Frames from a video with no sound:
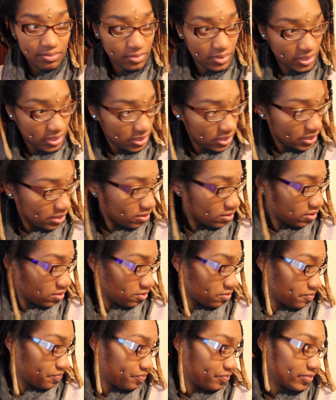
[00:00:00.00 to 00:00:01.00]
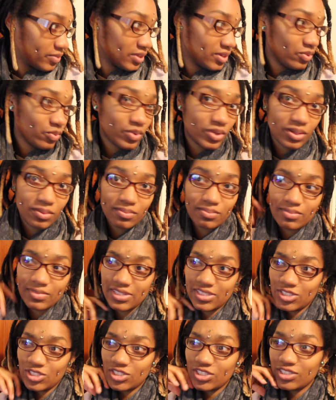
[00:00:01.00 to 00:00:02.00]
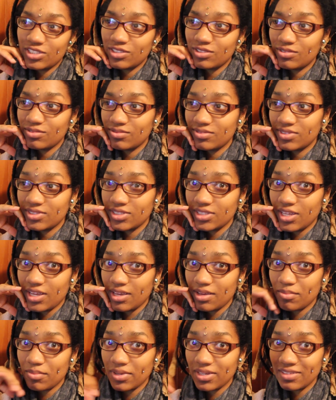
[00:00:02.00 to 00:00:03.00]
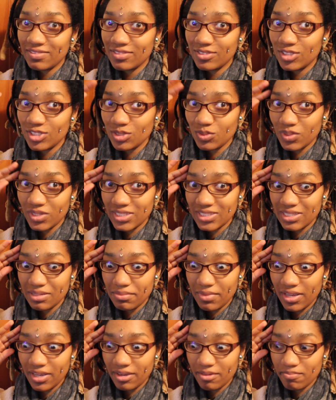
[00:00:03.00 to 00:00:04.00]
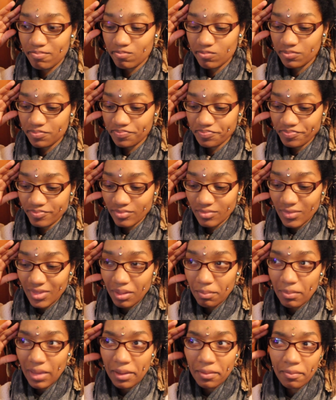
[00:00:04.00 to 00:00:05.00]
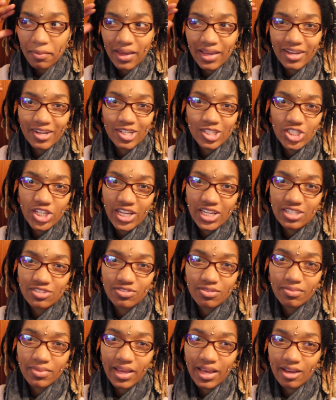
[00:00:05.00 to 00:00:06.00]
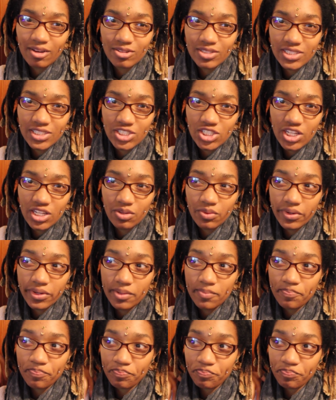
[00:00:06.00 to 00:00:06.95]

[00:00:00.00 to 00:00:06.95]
I mean, I don't know what much to say, but you just want to see my hair. Maybe my hair change from now until January.